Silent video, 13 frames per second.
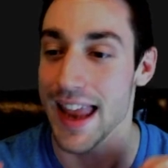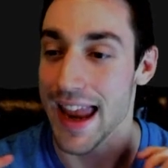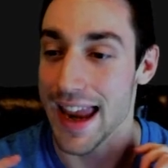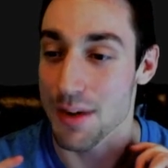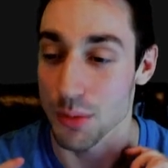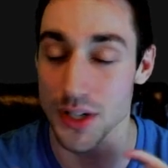
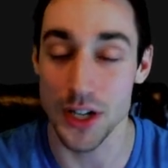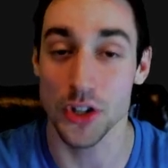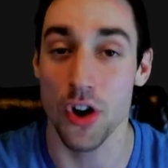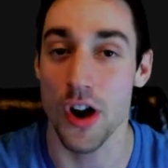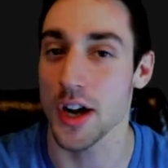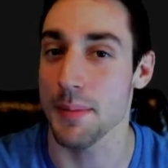And we're going to
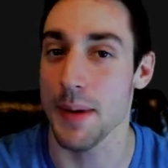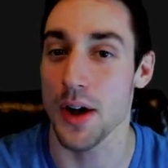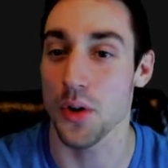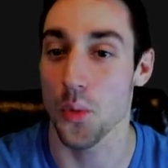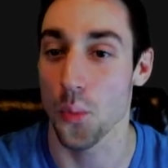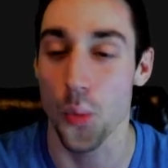talk
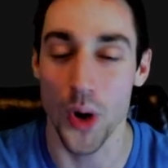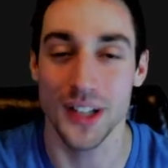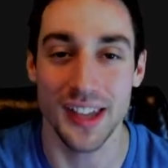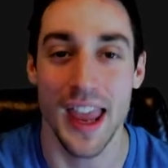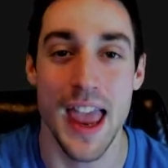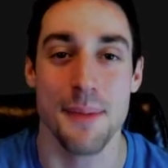about
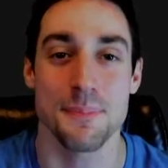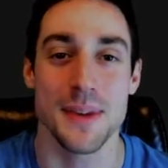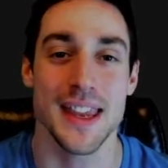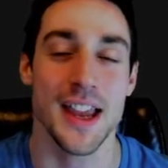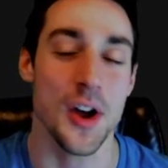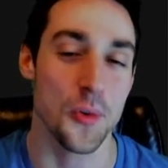what's
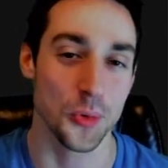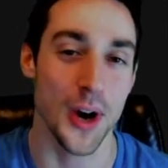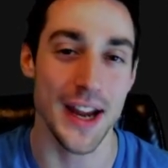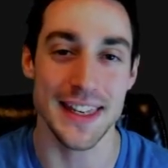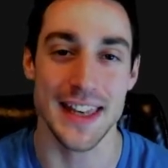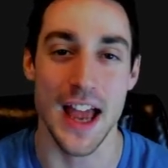happening
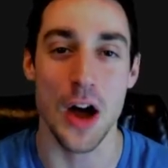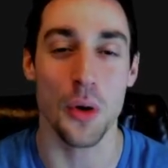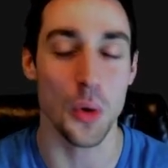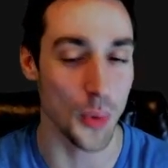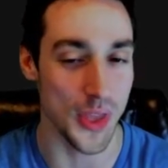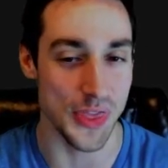right
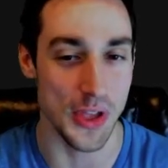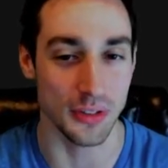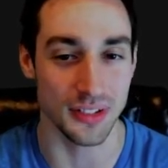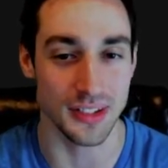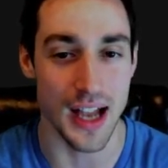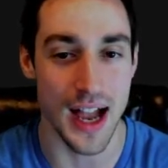now with those
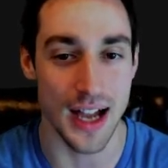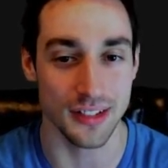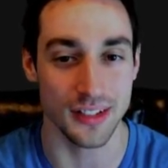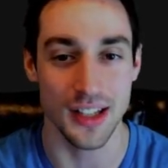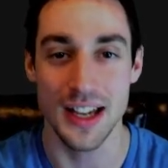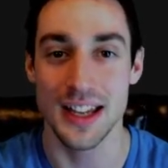stocks.